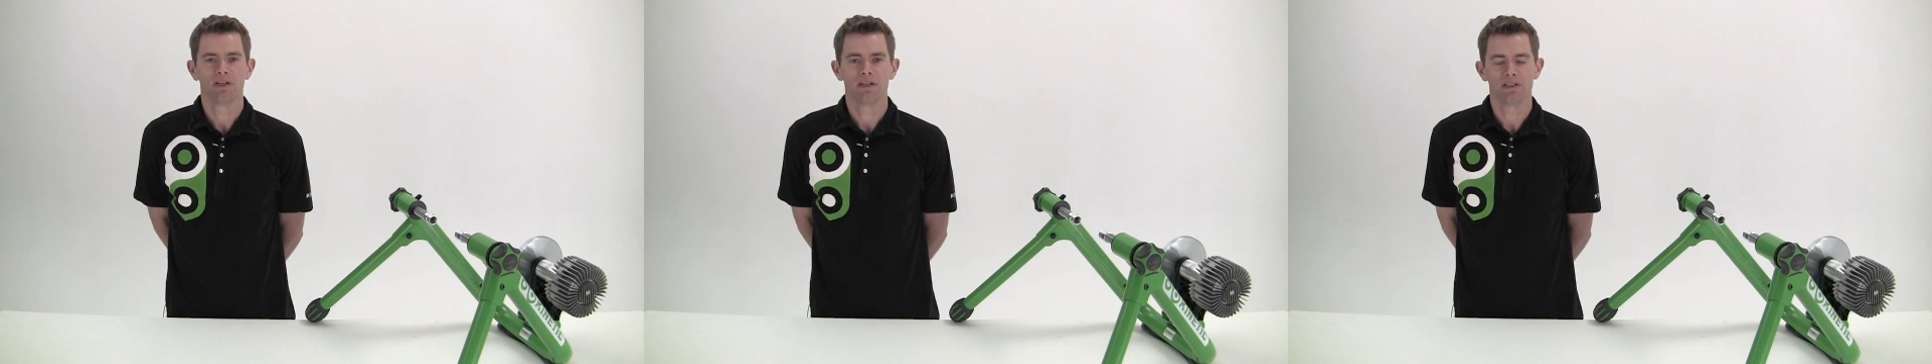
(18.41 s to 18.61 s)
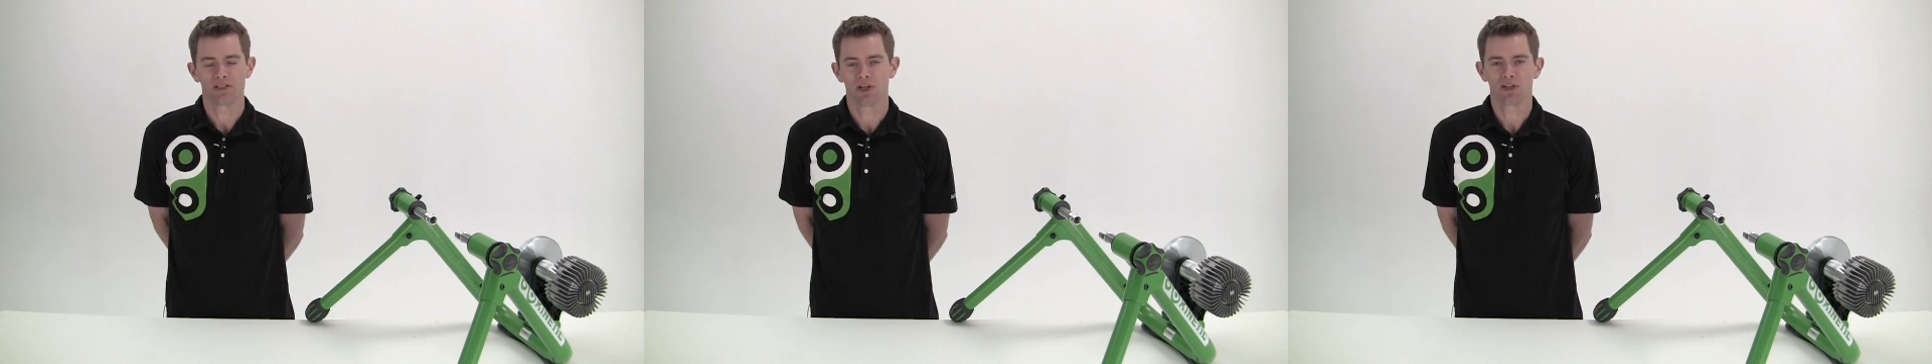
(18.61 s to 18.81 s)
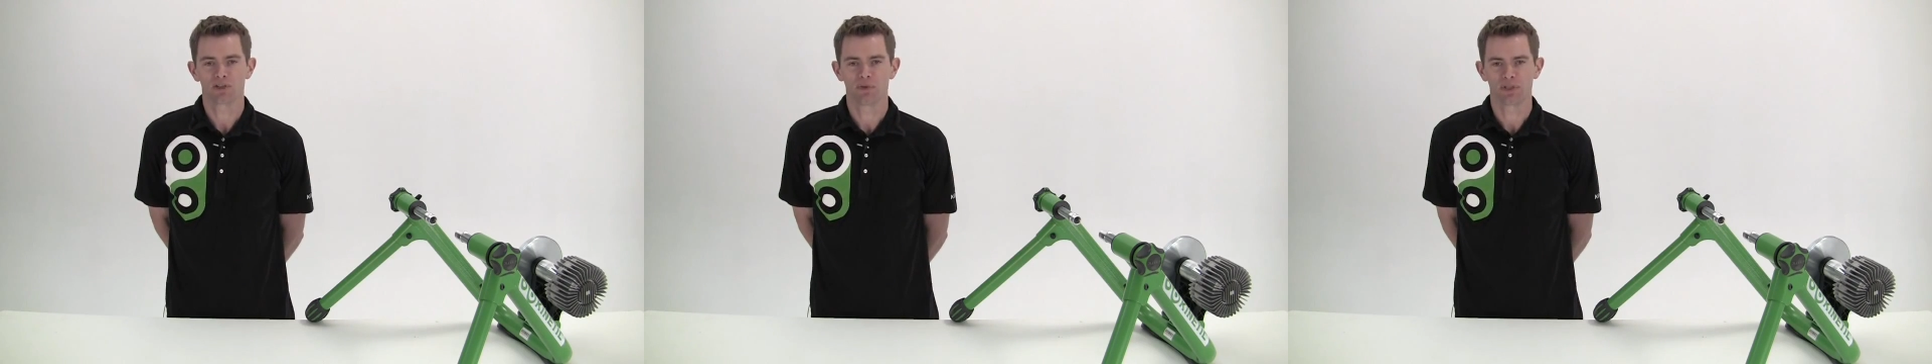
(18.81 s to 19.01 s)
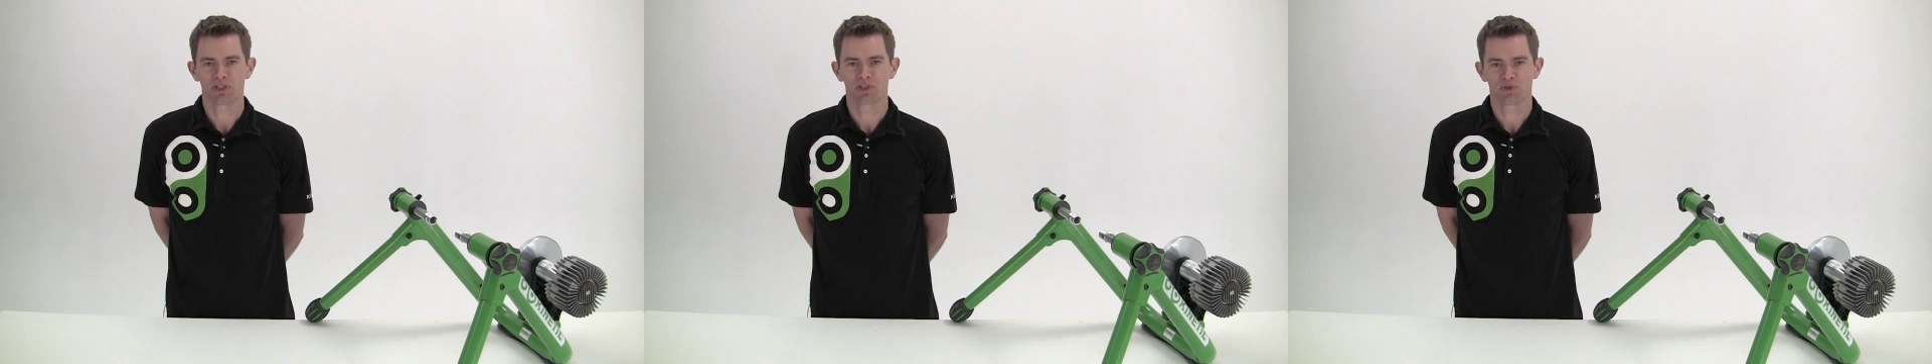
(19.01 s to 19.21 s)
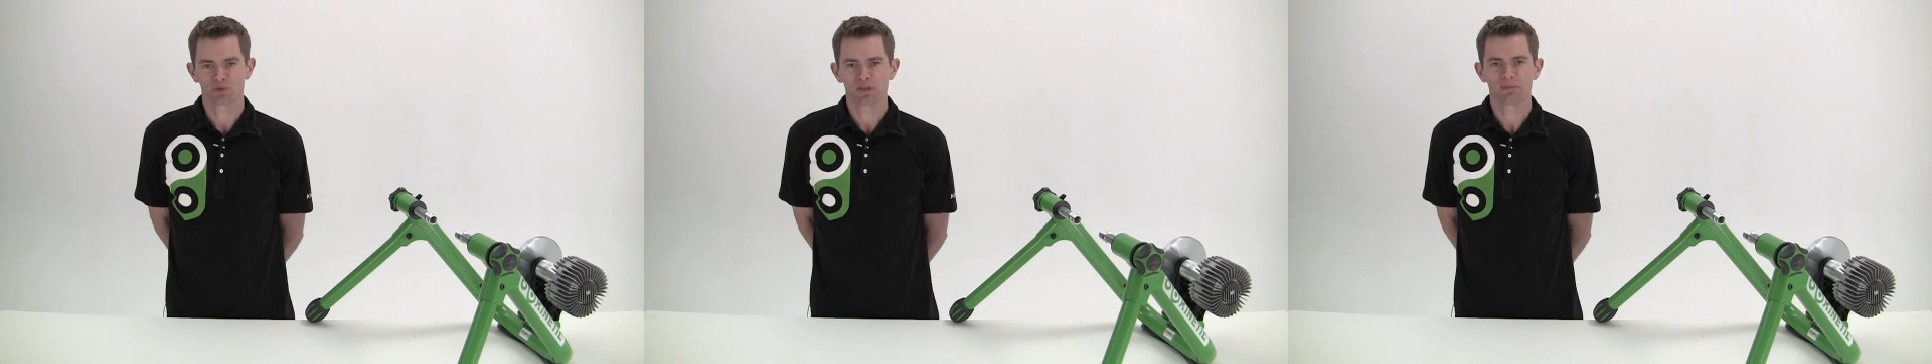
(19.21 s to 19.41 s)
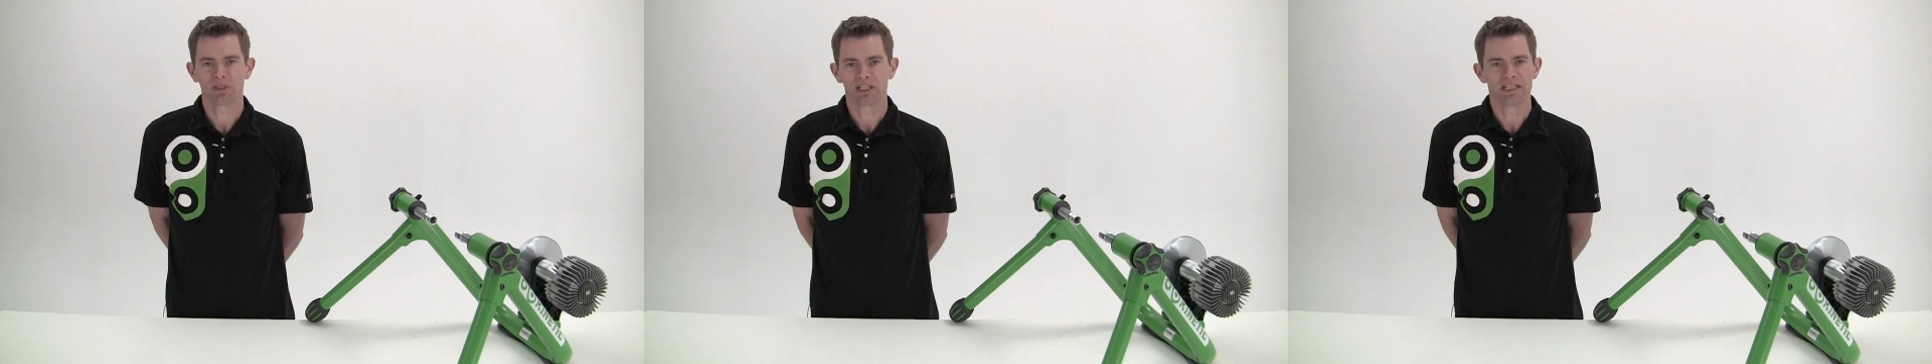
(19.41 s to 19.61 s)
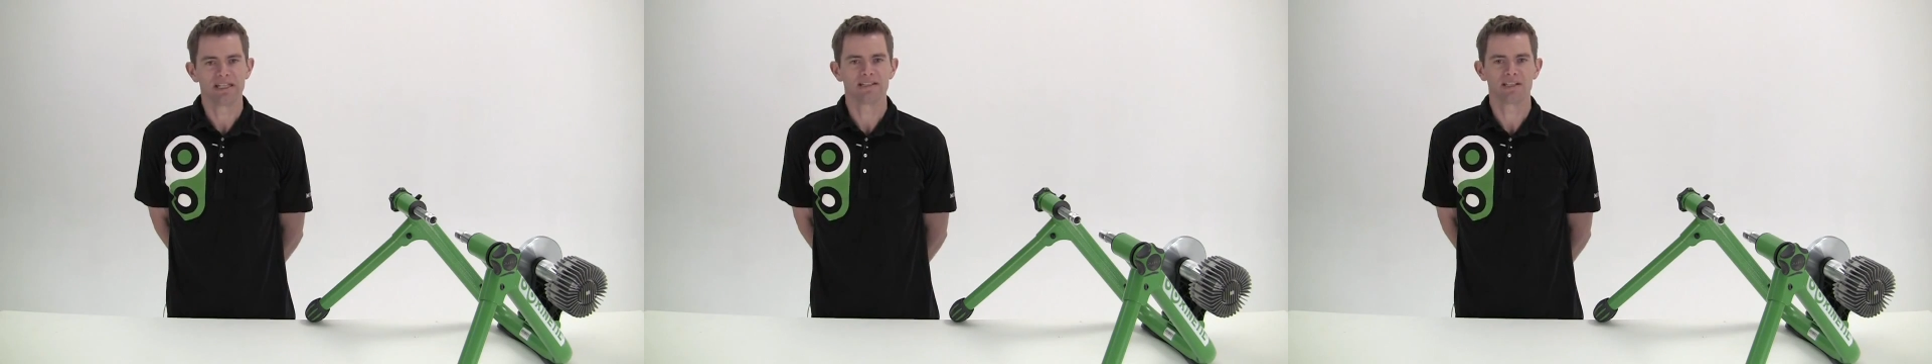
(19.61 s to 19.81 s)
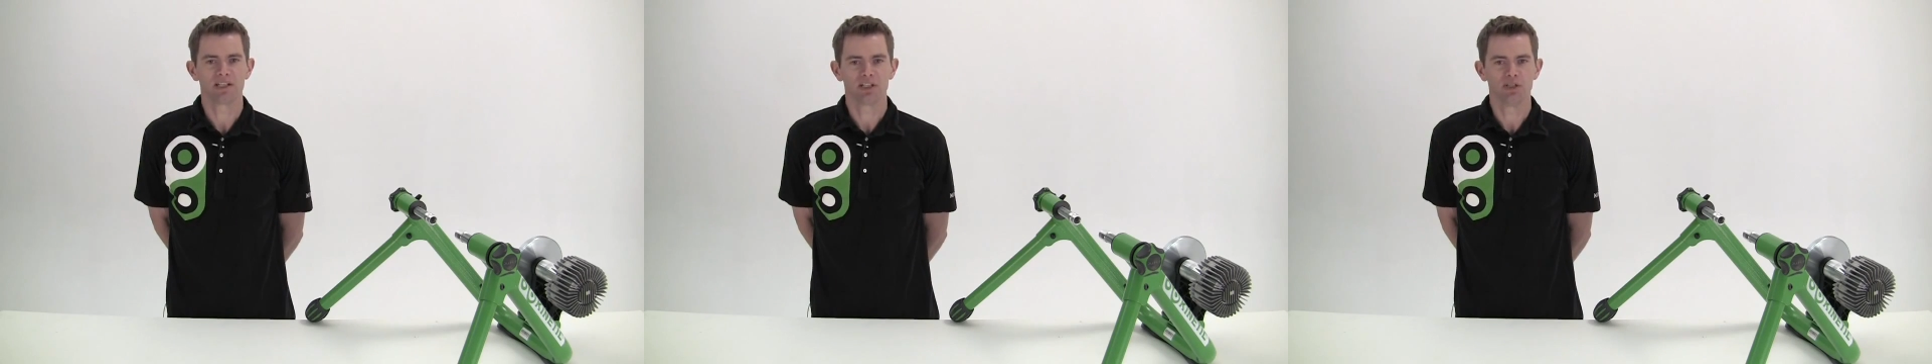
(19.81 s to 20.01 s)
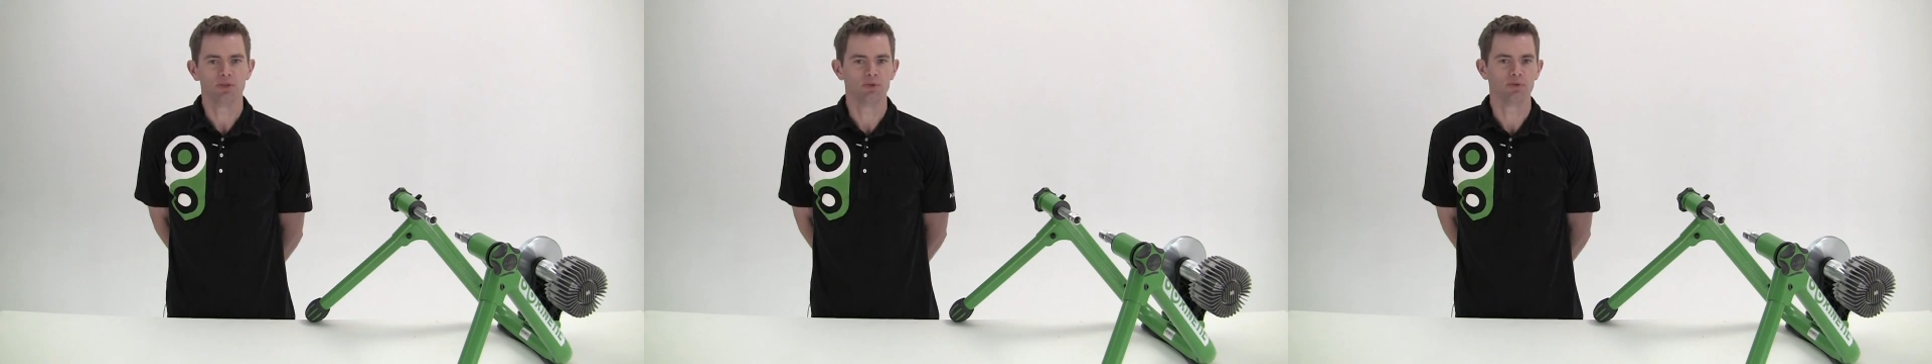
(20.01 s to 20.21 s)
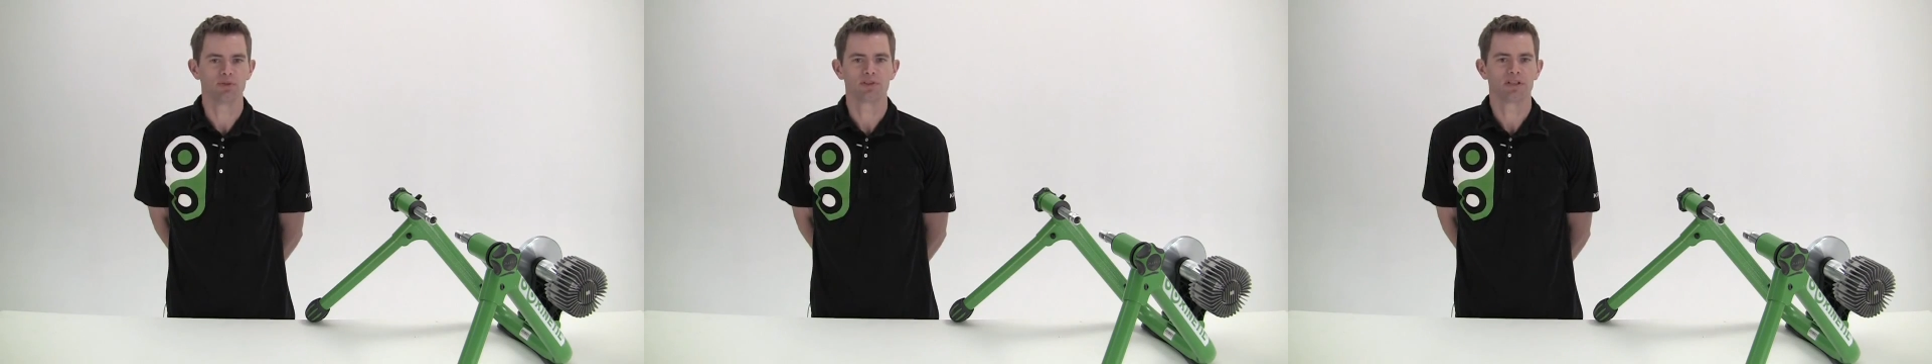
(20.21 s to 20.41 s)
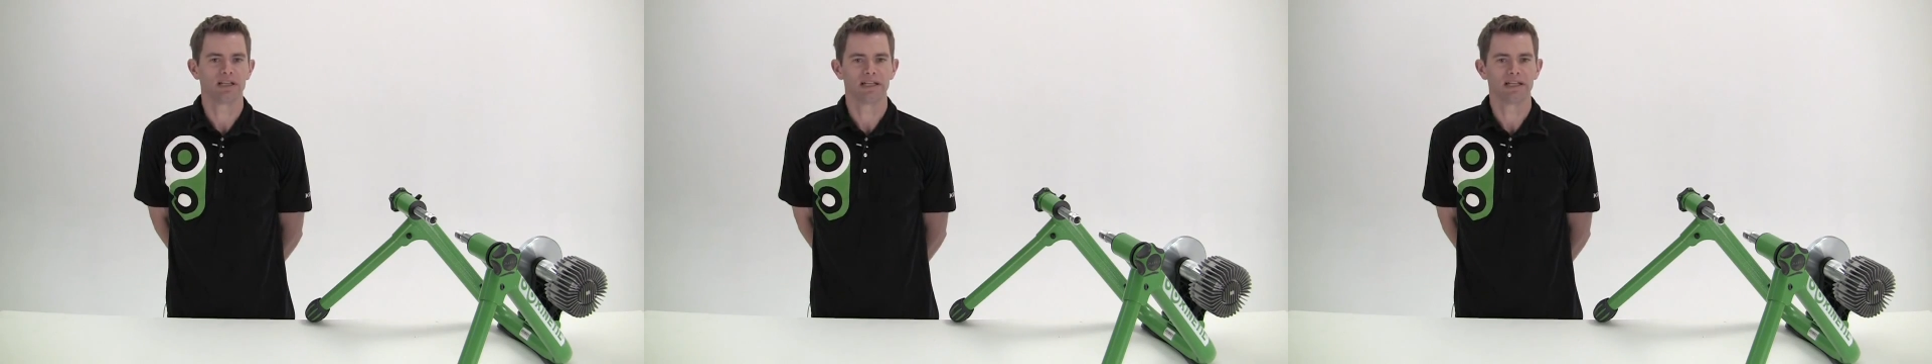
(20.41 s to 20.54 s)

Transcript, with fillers: It's also extremely easy to use,